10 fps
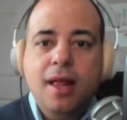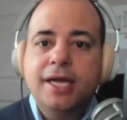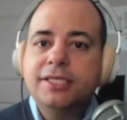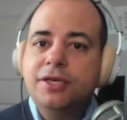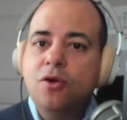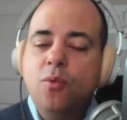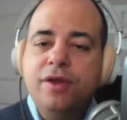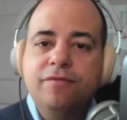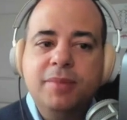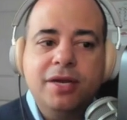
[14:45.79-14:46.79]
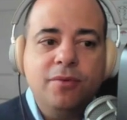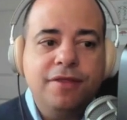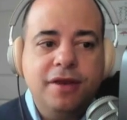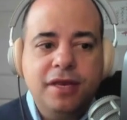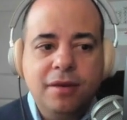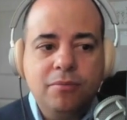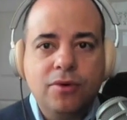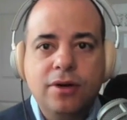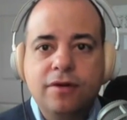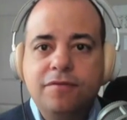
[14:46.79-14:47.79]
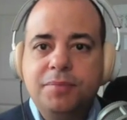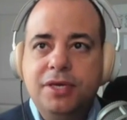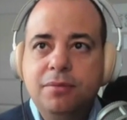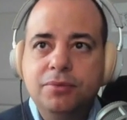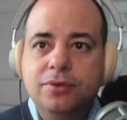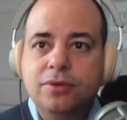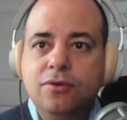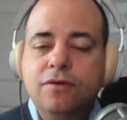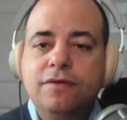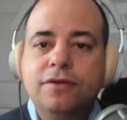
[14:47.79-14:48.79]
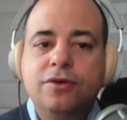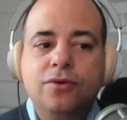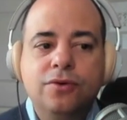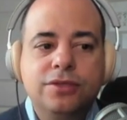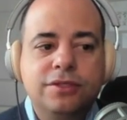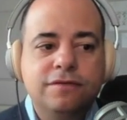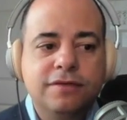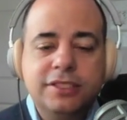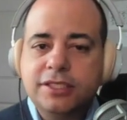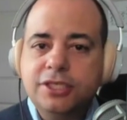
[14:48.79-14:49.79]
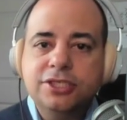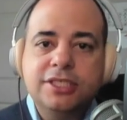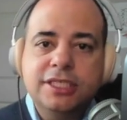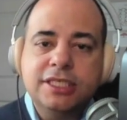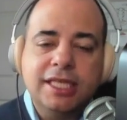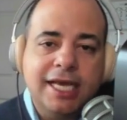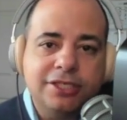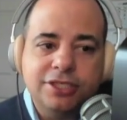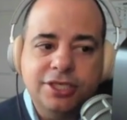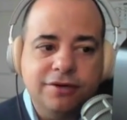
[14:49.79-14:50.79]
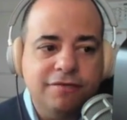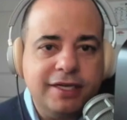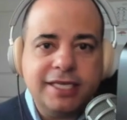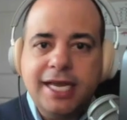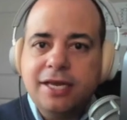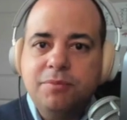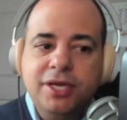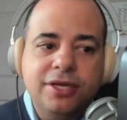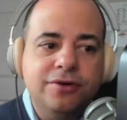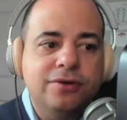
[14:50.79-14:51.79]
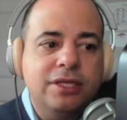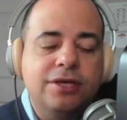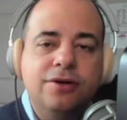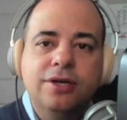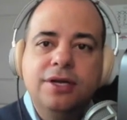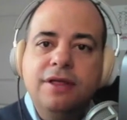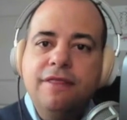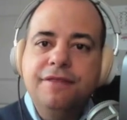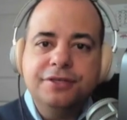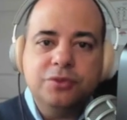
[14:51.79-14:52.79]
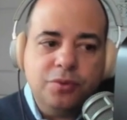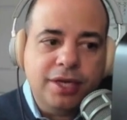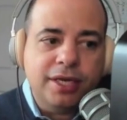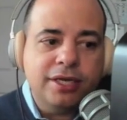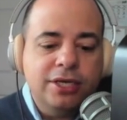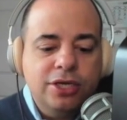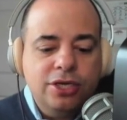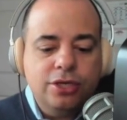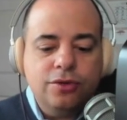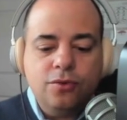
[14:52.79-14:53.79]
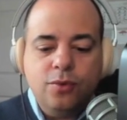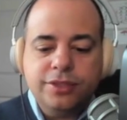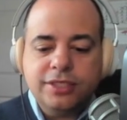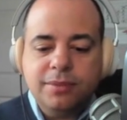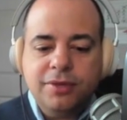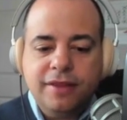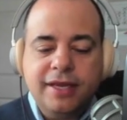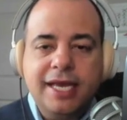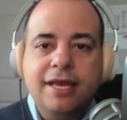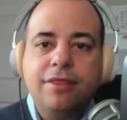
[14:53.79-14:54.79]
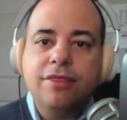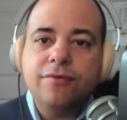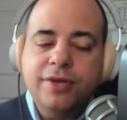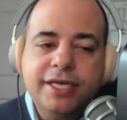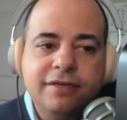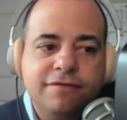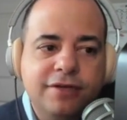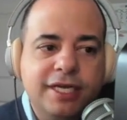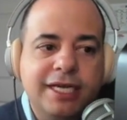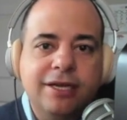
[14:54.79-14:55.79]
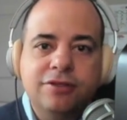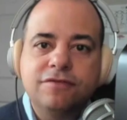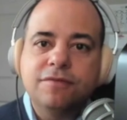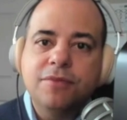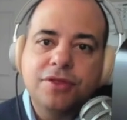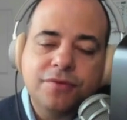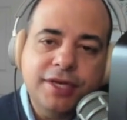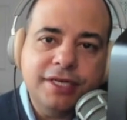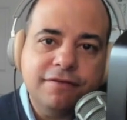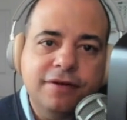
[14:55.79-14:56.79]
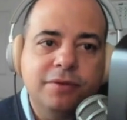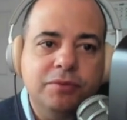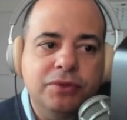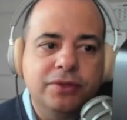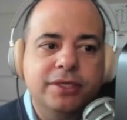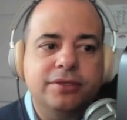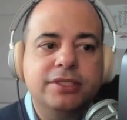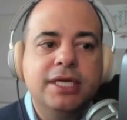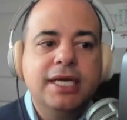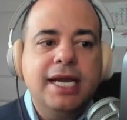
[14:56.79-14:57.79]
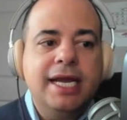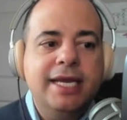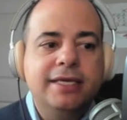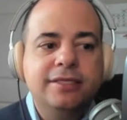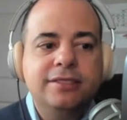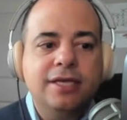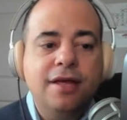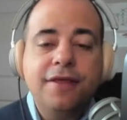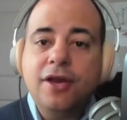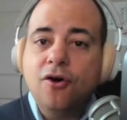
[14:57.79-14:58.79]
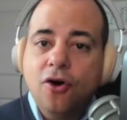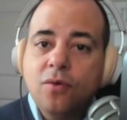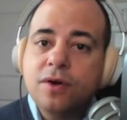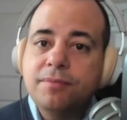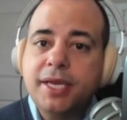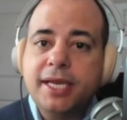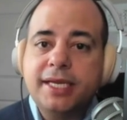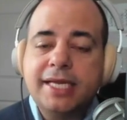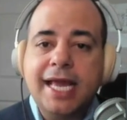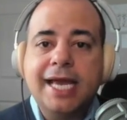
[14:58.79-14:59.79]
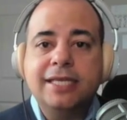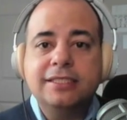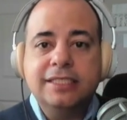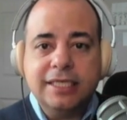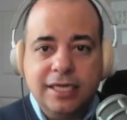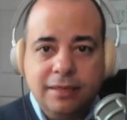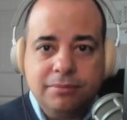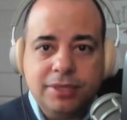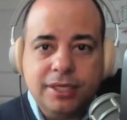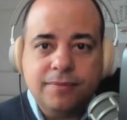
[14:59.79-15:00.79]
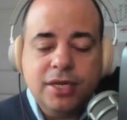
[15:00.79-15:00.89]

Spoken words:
I'll tell you, we've met with a number of people over the course of, let's say, just this last year. In fact, I had a meeting earlier this week, with somebody that had 3 different accounts from 3 different employers, and they all remain at the company.